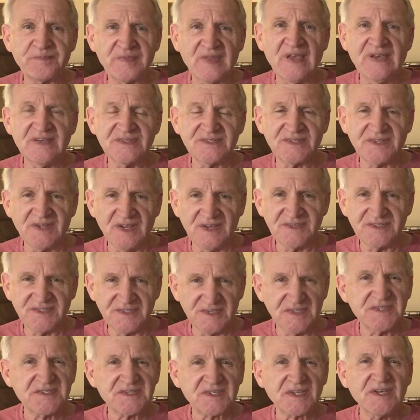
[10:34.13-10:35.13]
as,
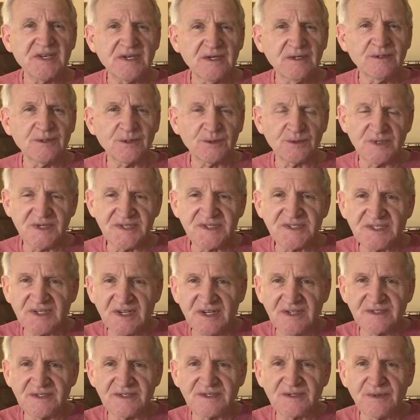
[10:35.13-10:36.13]
as this killer is,
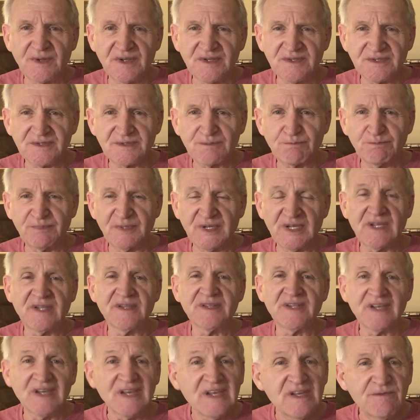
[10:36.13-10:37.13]
is, is
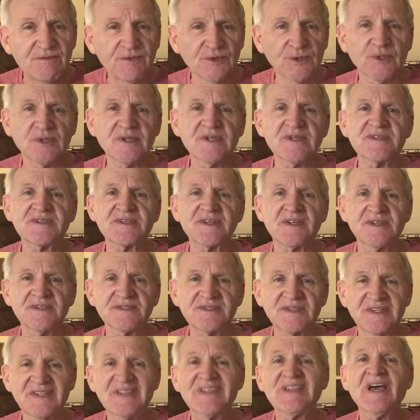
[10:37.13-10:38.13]
the evil is,
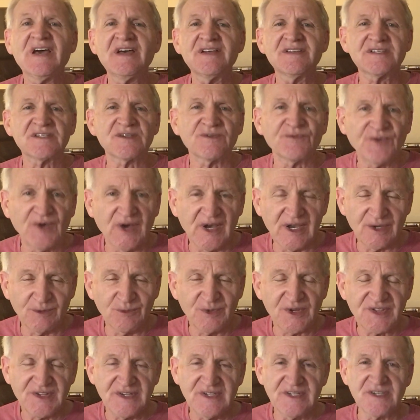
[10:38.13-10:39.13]
is intensifying
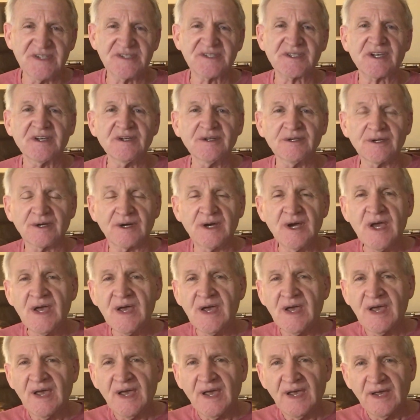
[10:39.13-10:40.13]
within this killer.
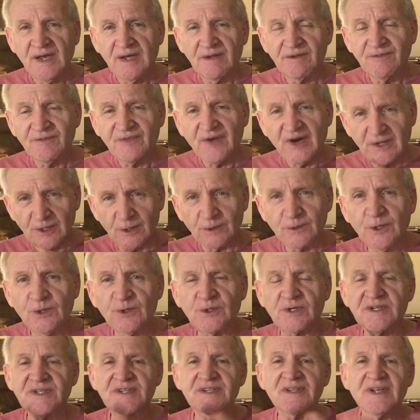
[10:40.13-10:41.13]
And Father
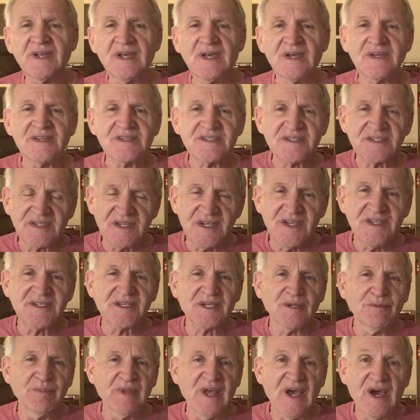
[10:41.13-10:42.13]
Logan
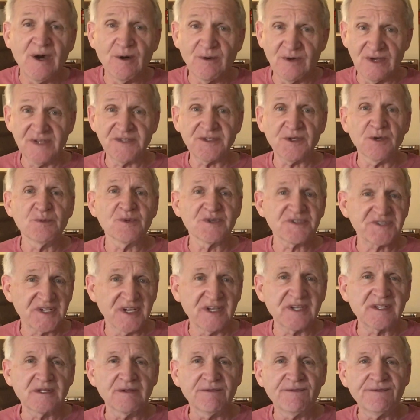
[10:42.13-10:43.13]
sees him now as almost
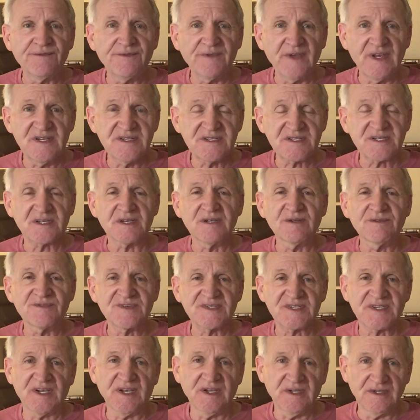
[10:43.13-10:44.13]
like the face of
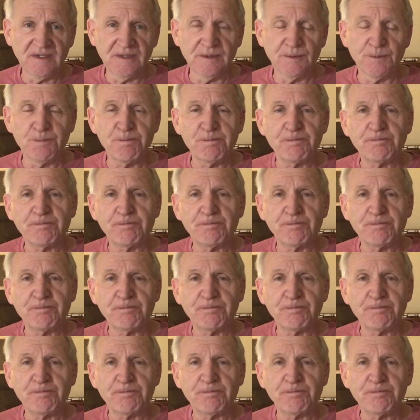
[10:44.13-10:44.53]
Satan.